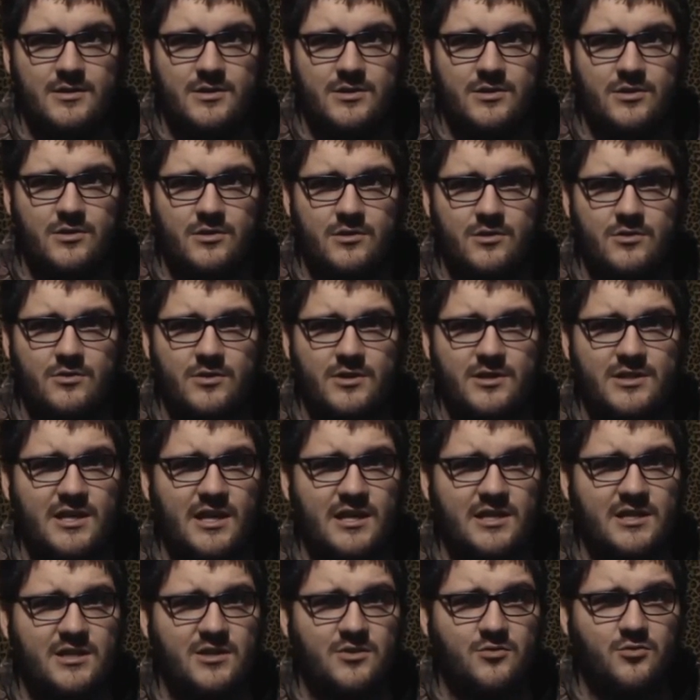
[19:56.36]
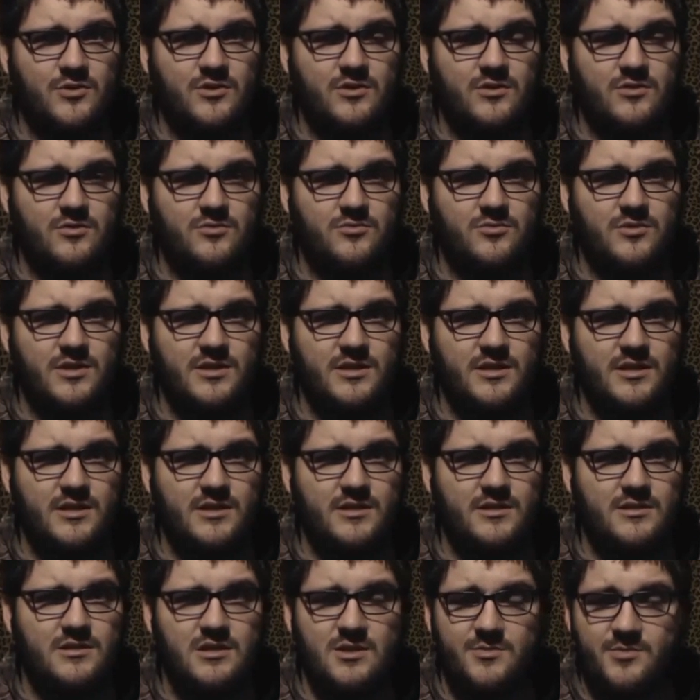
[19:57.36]
Still don't know exactly when it'll
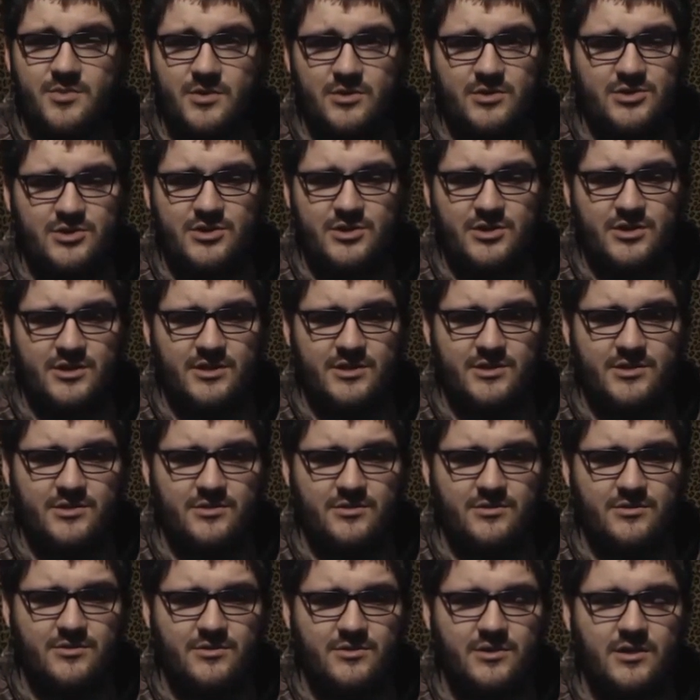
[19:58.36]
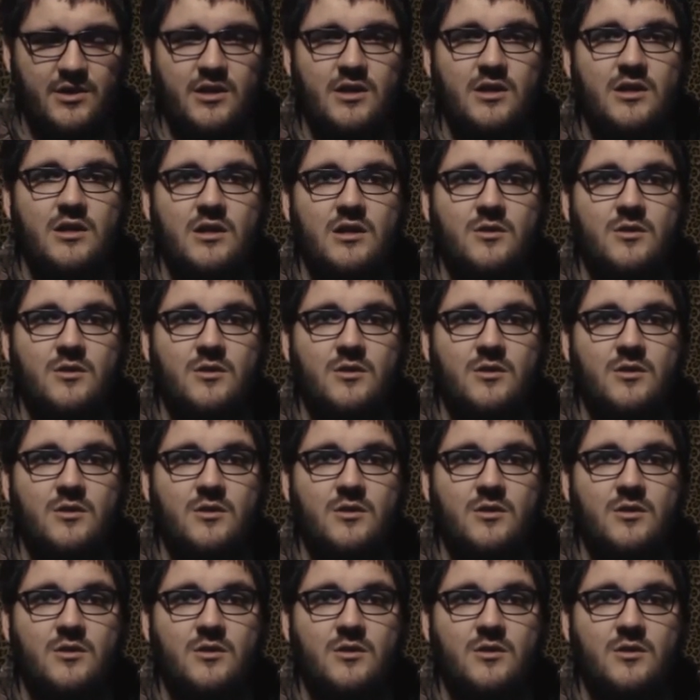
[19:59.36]
release, supposedly soon,